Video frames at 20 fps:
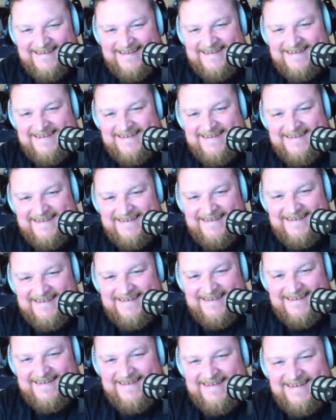
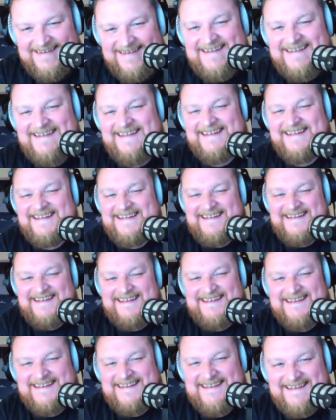
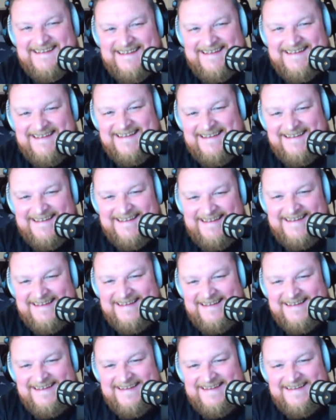
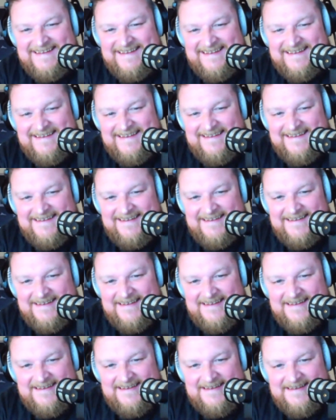
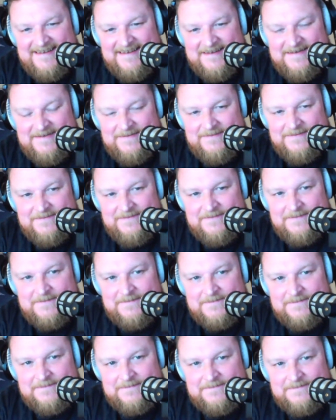
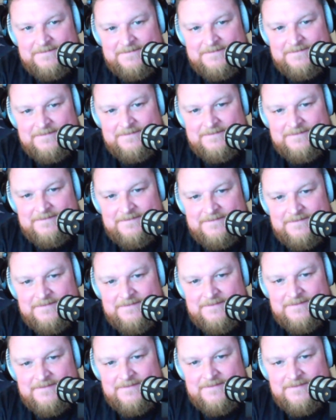
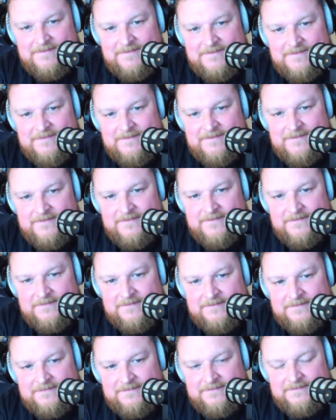
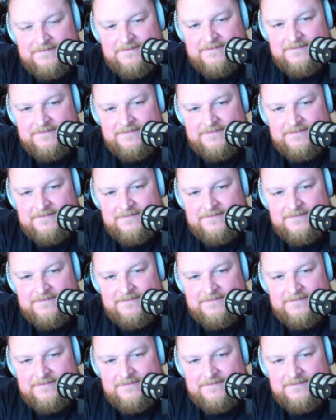[no speech]